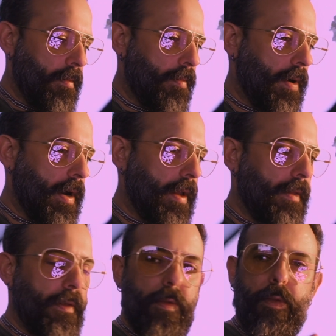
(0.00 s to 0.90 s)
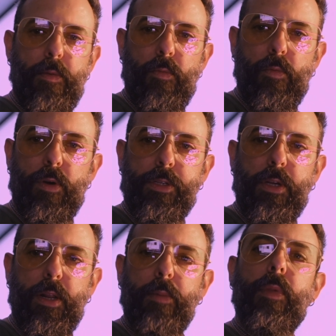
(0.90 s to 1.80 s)
But we're
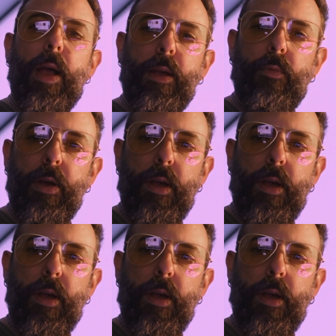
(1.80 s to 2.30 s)
studying black and white